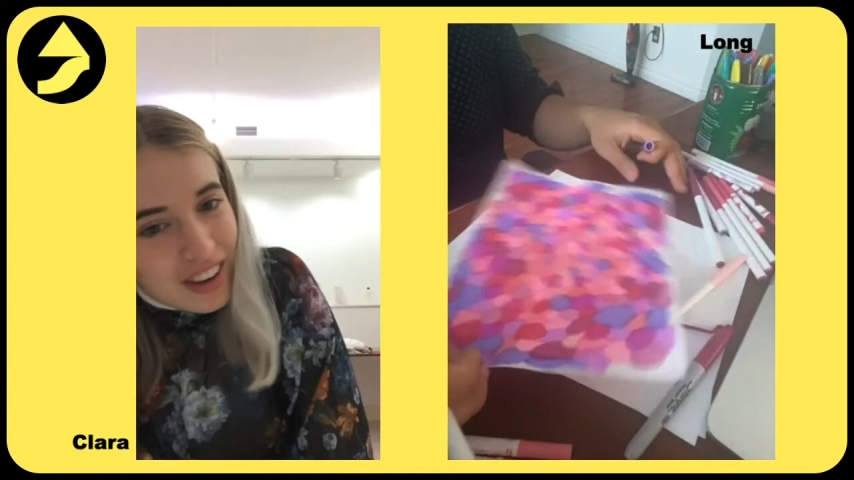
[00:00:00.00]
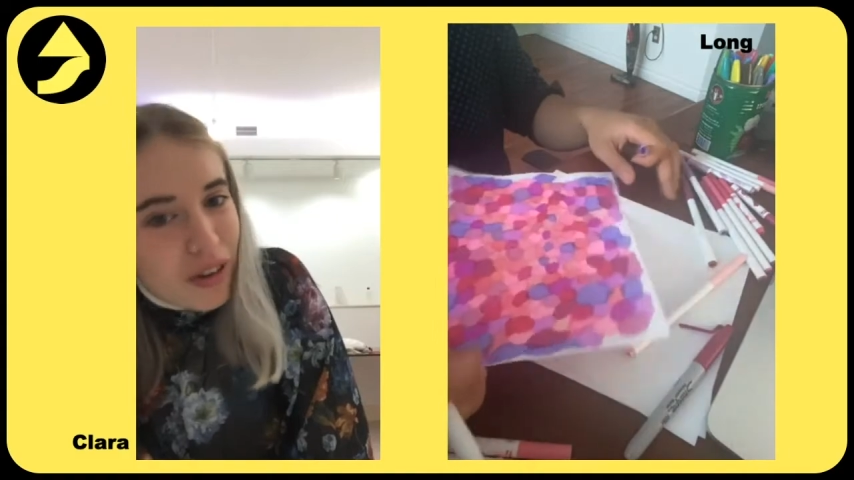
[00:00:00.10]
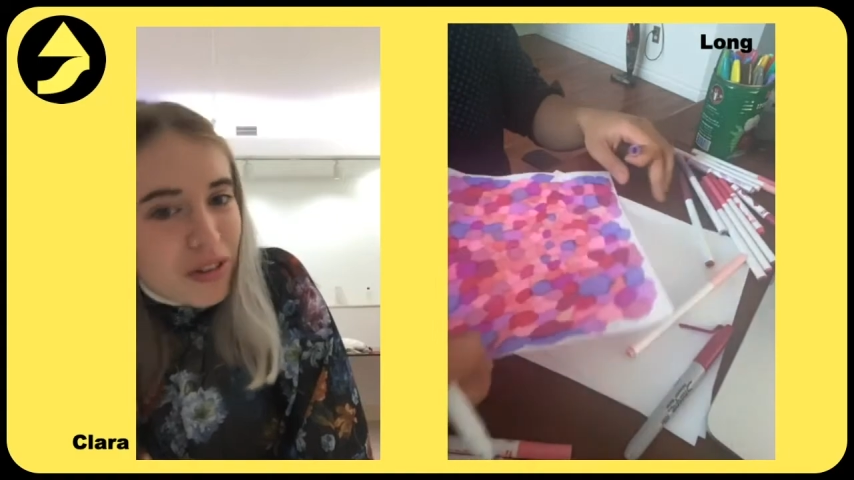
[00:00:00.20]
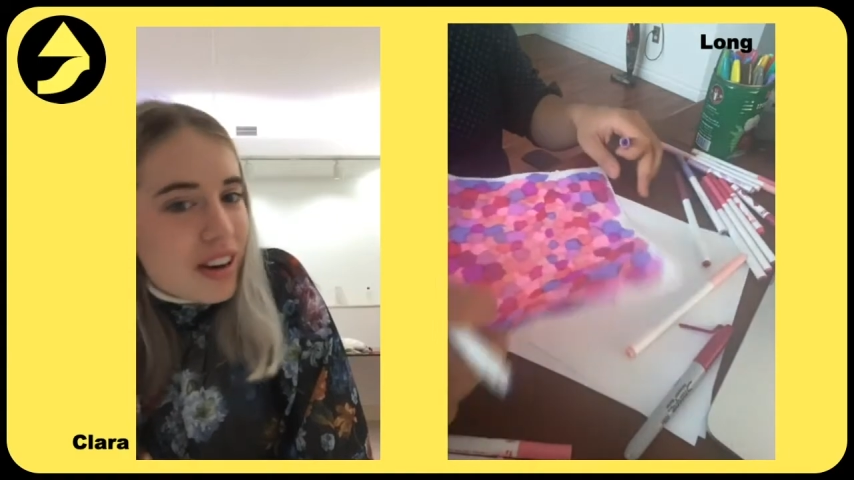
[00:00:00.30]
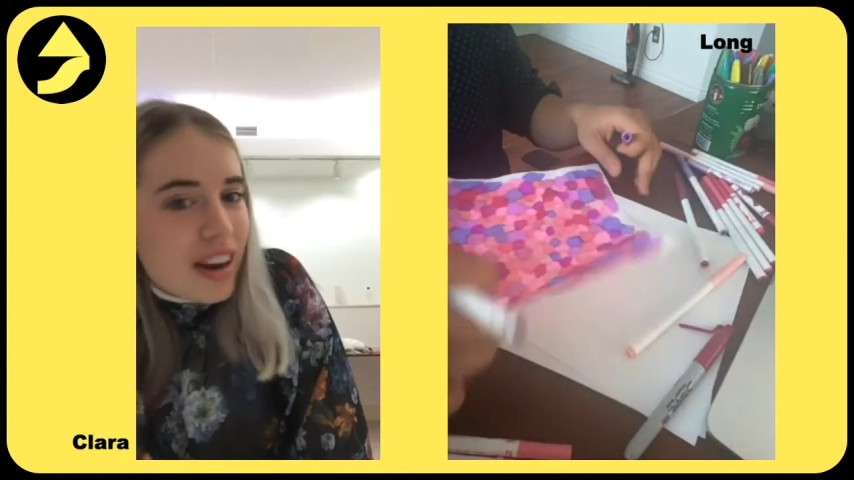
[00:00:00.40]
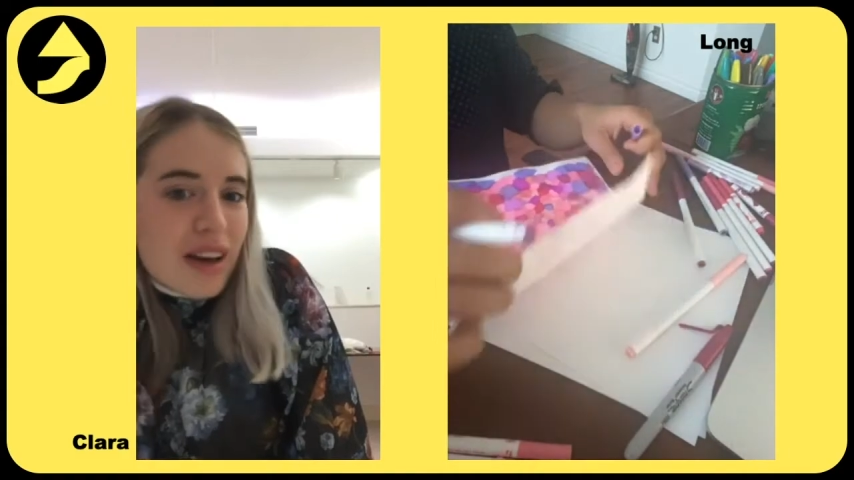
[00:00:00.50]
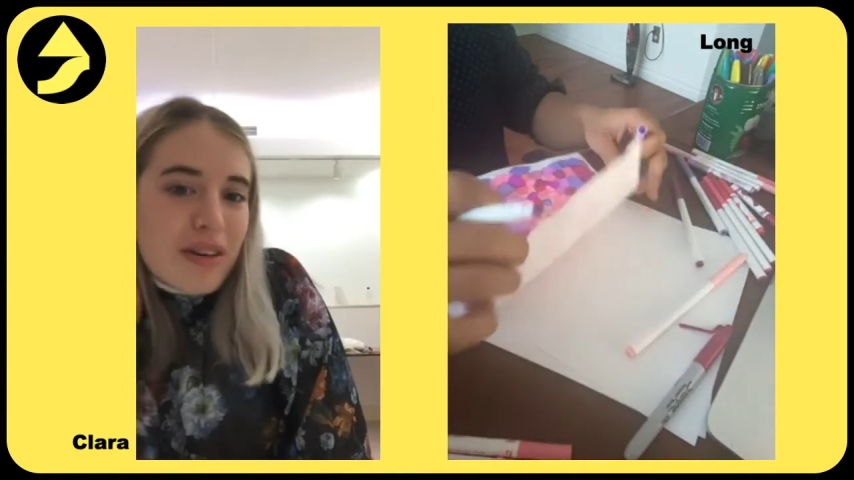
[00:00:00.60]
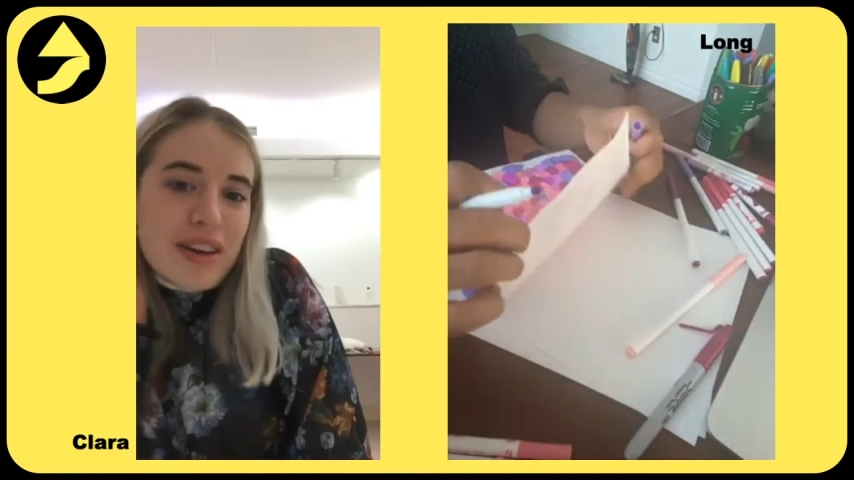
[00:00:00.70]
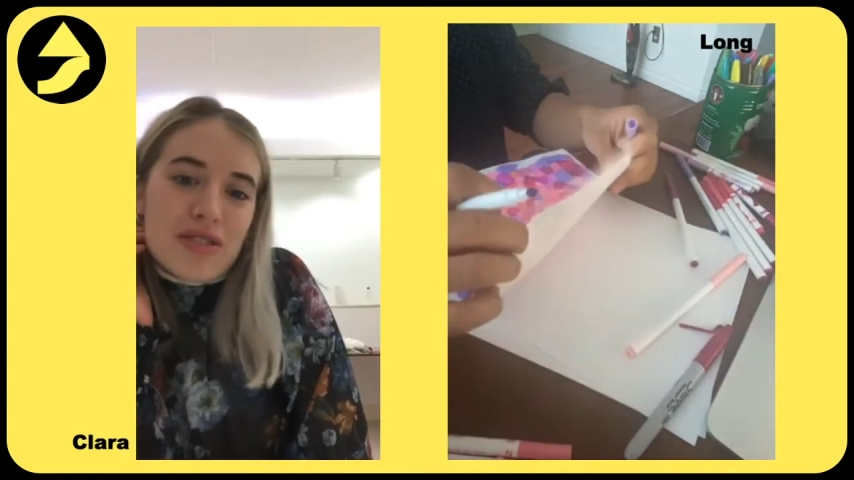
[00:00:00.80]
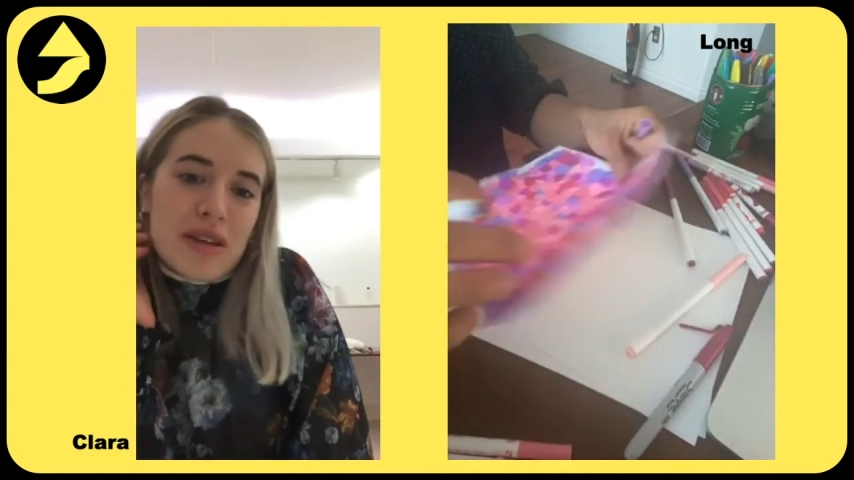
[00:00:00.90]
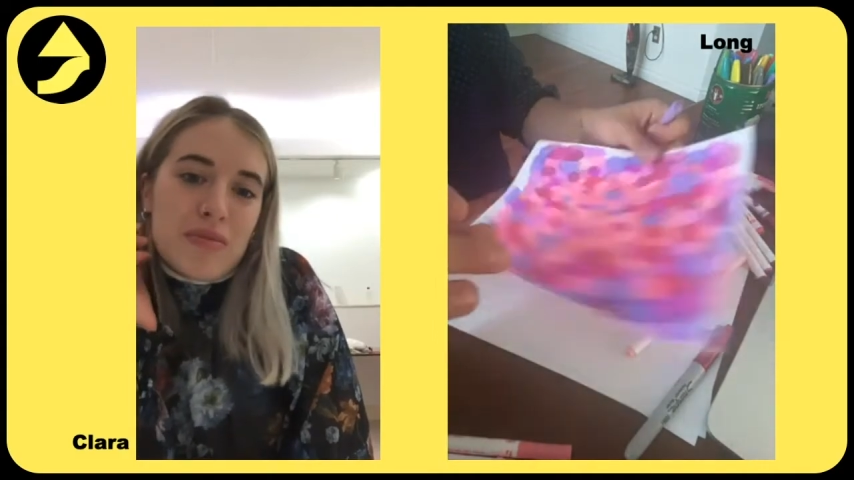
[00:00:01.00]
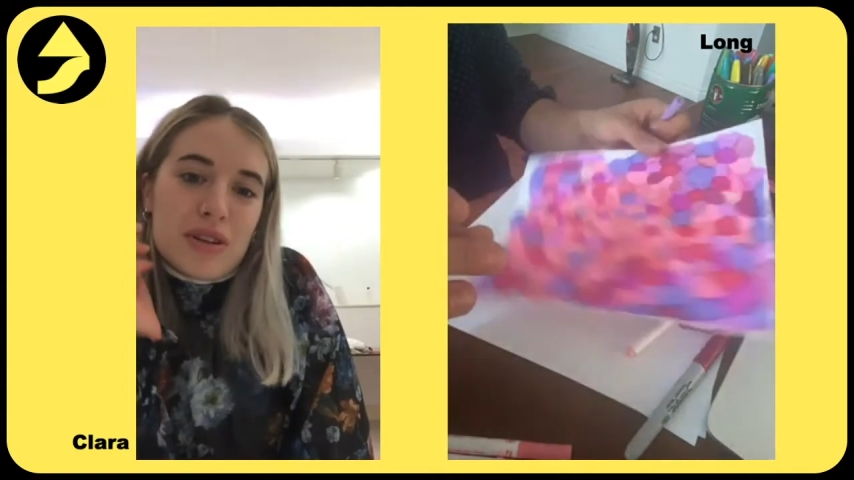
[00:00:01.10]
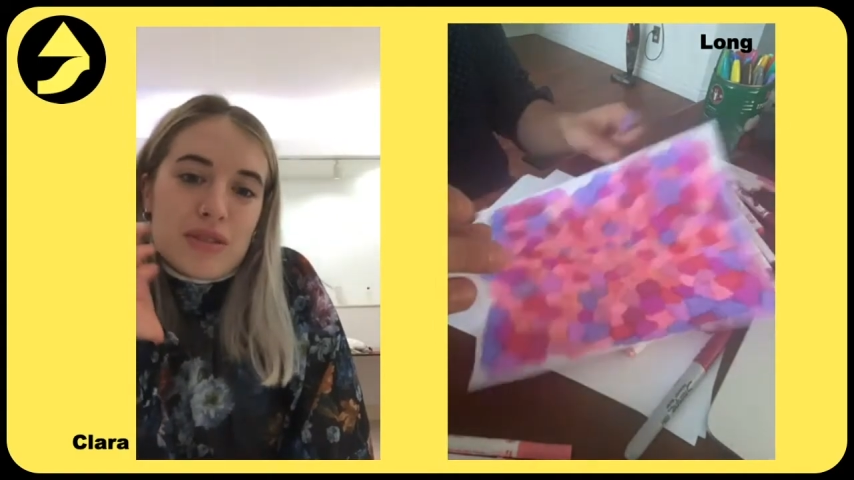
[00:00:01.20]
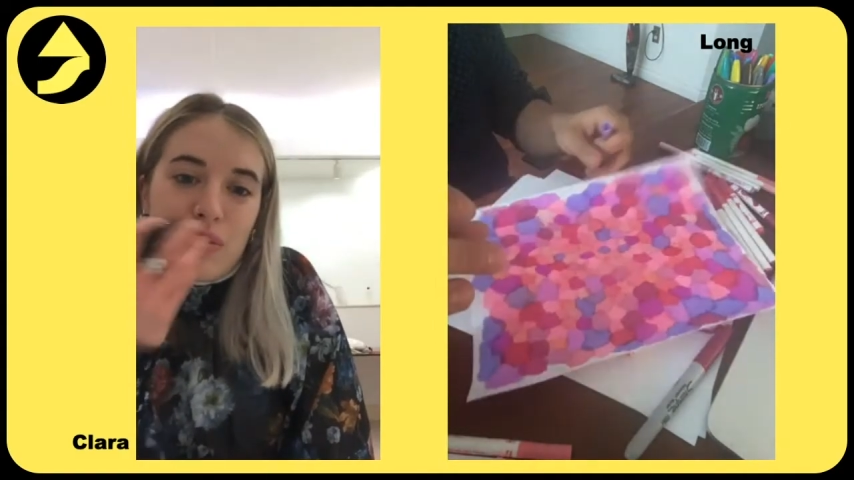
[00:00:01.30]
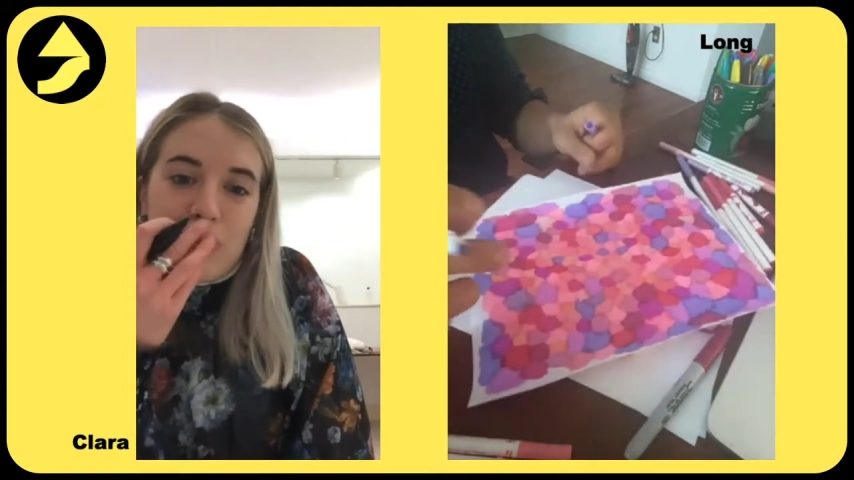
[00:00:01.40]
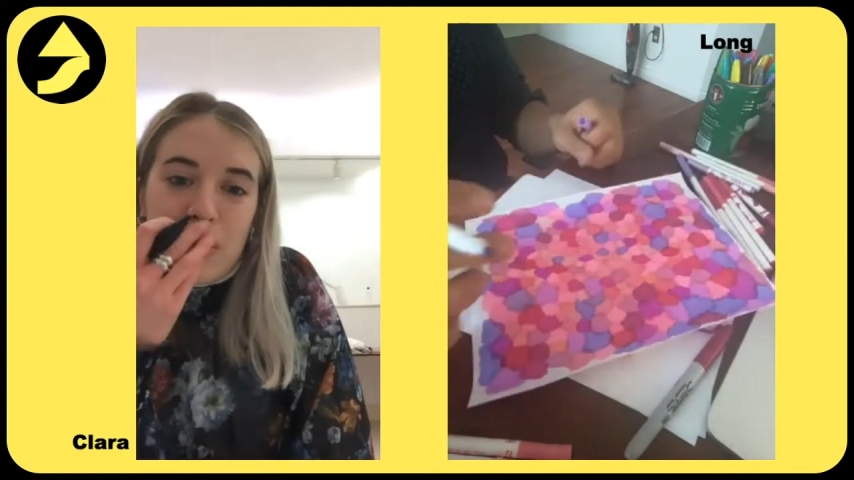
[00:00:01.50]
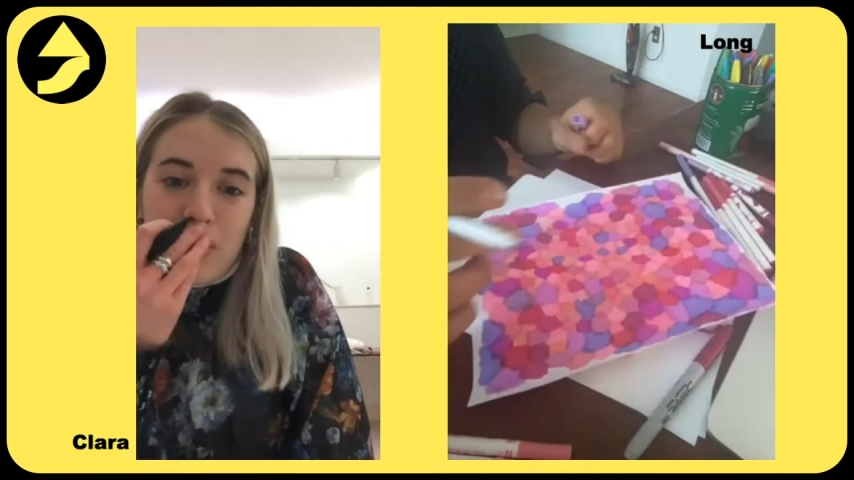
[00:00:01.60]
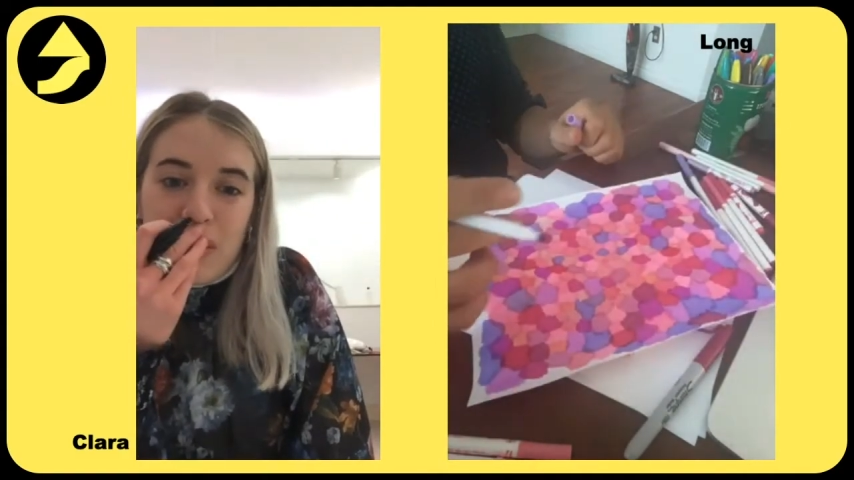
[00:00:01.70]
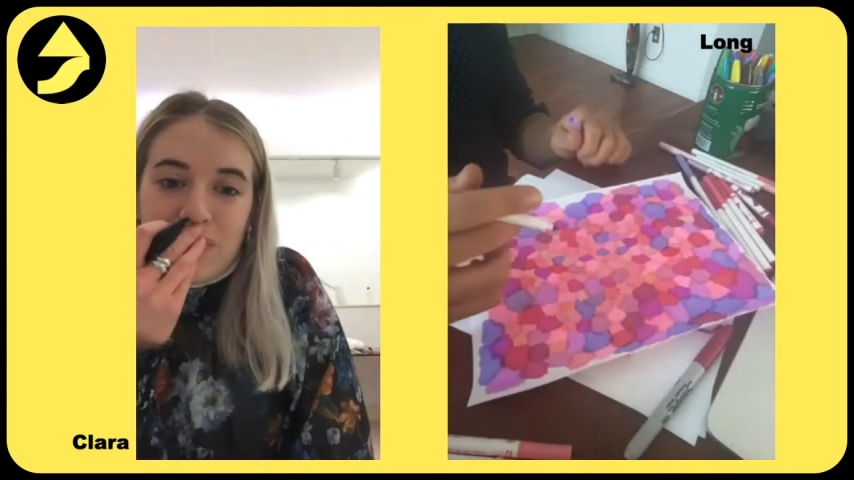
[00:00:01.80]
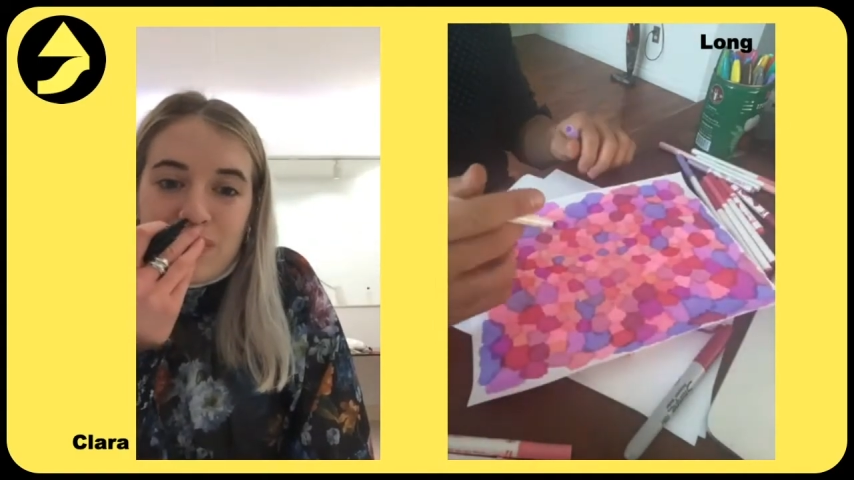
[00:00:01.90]
the code and allowing do like multiple
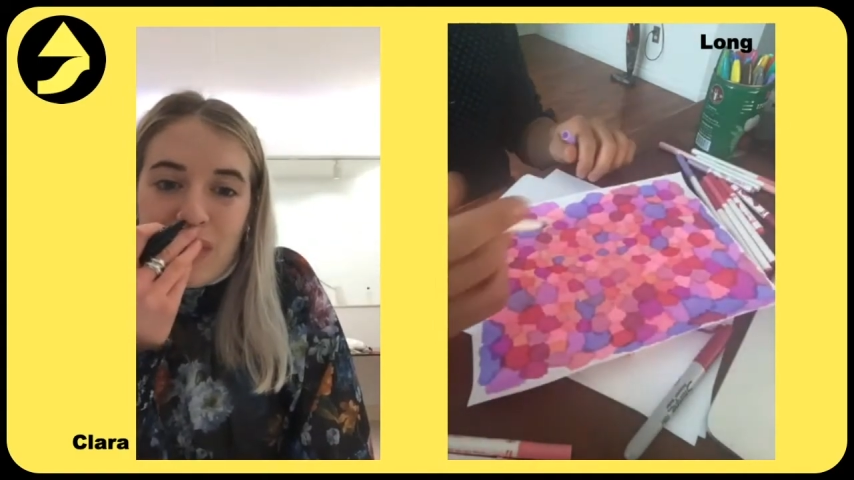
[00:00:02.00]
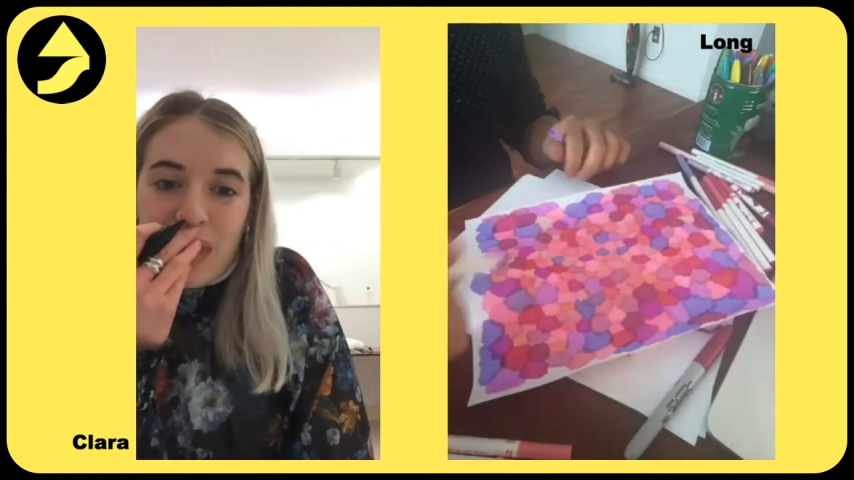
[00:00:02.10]
people